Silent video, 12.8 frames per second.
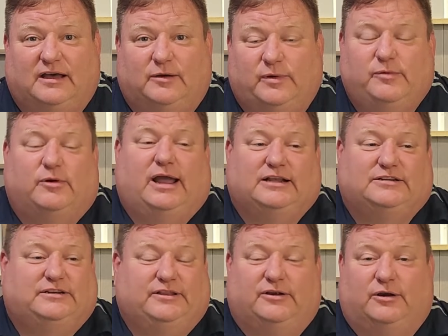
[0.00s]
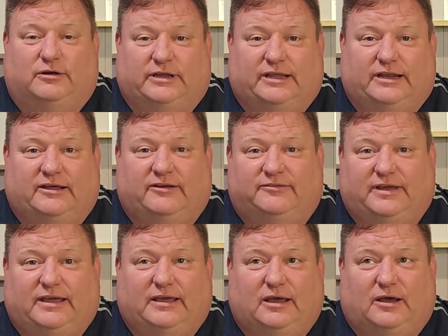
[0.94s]
we were actually there early enough
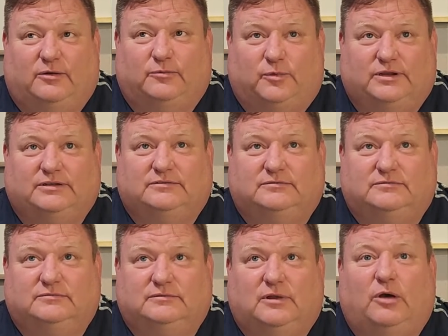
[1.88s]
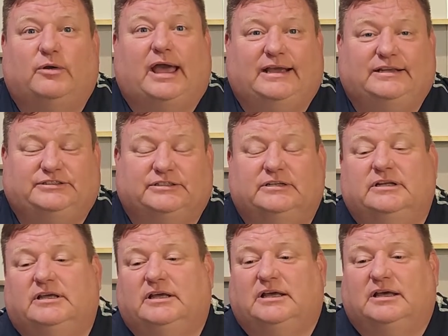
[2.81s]
on one occasion,
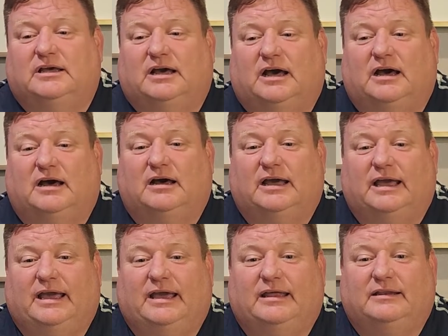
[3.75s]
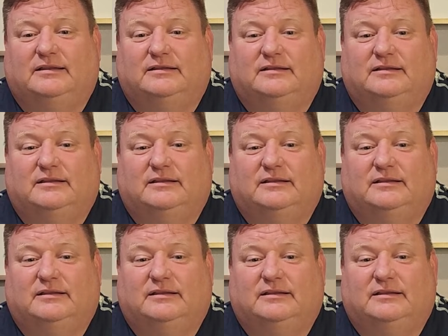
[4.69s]
and